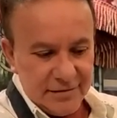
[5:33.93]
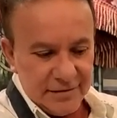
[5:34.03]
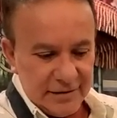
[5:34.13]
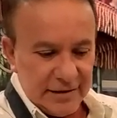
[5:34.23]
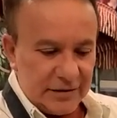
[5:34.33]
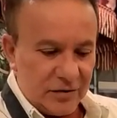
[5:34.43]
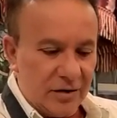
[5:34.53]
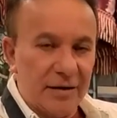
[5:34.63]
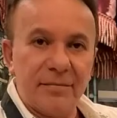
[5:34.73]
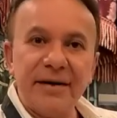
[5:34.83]
That's
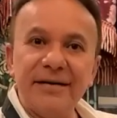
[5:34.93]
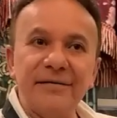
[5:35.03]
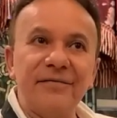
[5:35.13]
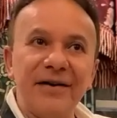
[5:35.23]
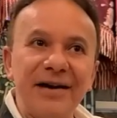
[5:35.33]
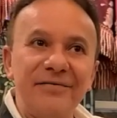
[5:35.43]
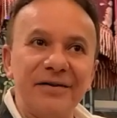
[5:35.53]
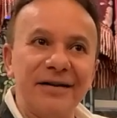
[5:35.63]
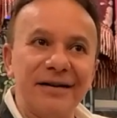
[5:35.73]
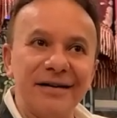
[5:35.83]
gonna bring the
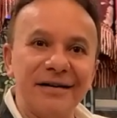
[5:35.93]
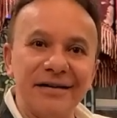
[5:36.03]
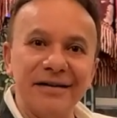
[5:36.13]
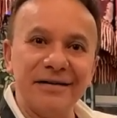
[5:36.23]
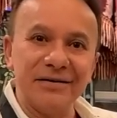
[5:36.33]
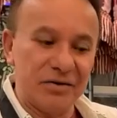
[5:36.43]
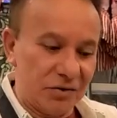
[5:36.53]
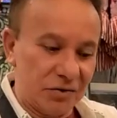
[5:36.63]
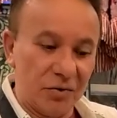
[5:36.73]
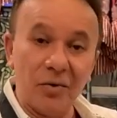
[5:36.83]
flavor.
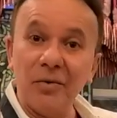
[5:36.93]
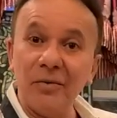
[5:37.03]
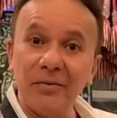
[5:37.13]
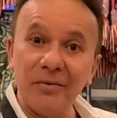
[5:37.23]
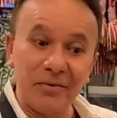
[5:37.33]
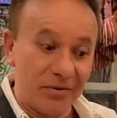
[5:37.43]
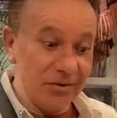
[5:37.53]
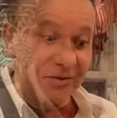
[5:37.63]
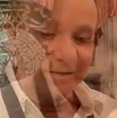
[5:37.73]
So good.